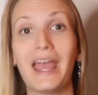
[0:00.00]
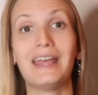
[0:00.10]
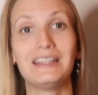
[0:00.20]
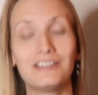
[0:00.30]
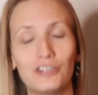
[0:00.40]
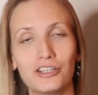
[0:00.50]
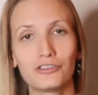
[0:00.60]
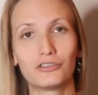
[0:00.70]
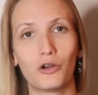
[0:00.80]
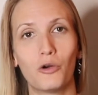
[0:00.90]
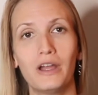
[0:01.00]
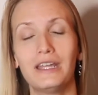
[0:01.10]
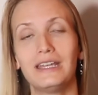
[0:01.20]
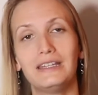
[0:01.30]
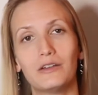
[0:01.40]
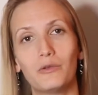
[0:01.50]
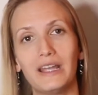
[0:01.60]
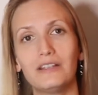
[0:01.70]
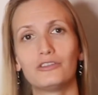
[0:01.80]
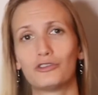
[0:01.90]
And it does so in a
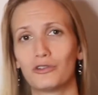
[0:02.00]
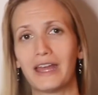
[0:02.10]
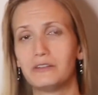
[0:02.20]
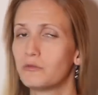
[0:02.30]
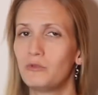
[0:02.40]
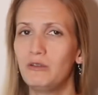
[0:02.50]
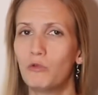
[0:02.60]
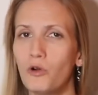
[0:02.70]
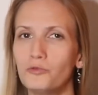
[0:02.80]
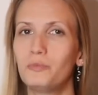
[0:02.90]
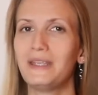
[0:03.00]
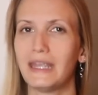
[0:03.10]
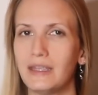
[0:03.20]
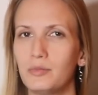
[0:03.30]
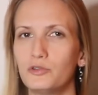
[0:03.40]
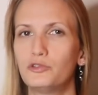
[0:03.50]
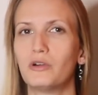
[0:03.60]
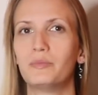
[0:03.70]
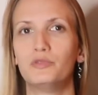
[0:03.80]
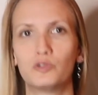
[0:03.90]
way so that we won't be able to
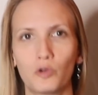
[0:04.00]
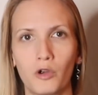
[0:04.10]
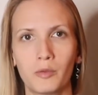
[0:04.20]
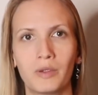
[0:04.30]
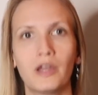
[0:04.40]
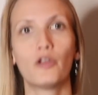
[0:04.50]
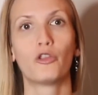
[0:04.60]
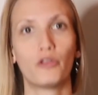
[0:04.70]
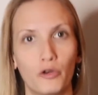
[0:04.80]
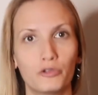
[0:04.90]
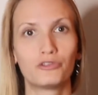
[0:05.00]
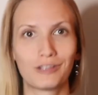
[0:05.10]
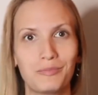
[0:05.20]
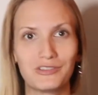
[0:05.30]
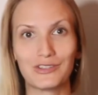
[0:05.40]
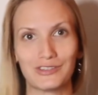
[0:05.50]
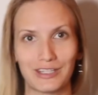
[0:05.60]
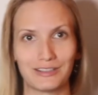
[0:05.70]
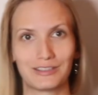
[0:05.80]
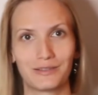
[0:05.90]
absorb those
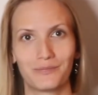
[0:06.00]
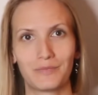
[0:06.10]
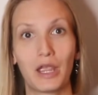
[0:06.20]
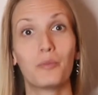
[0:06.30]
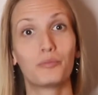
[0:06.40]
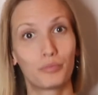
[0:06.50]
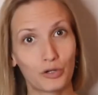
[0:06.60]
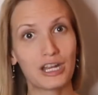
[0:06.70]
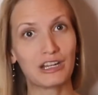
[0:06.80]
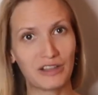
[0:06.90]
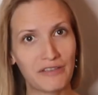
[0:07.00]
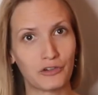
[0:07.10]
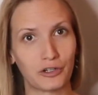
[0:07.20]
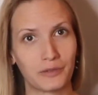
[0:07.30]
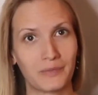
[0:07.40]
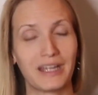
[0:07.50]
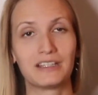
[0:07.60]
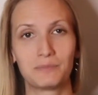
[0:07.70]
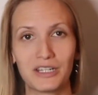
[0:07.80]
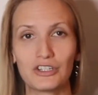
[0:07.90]
substances. Pretty clever,
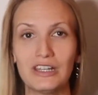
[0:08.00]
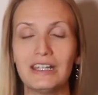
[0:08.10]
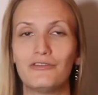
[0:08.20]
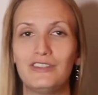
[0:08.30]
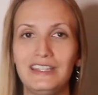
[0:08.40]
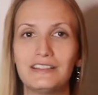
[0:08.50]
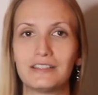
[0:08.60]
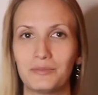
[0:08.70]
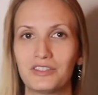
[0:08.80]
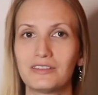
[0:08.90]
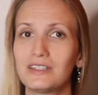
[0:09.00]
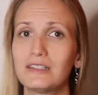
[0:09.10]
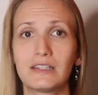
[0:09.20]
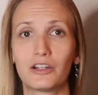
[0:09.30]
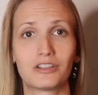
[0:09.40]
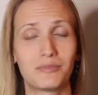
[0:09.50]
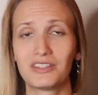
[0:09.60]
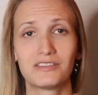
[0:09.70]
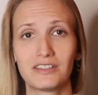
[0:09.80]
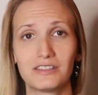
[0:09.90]
especially if these substances are
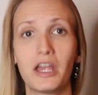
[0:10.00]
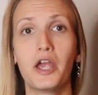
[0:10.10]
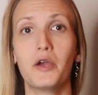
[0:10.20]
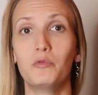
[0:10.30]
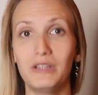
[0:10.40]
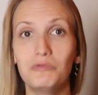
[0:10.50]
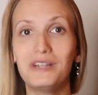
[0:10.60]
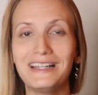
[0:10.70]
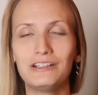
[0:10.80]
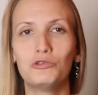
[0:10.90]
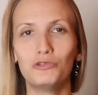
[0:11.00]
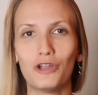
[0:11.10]
substances we really do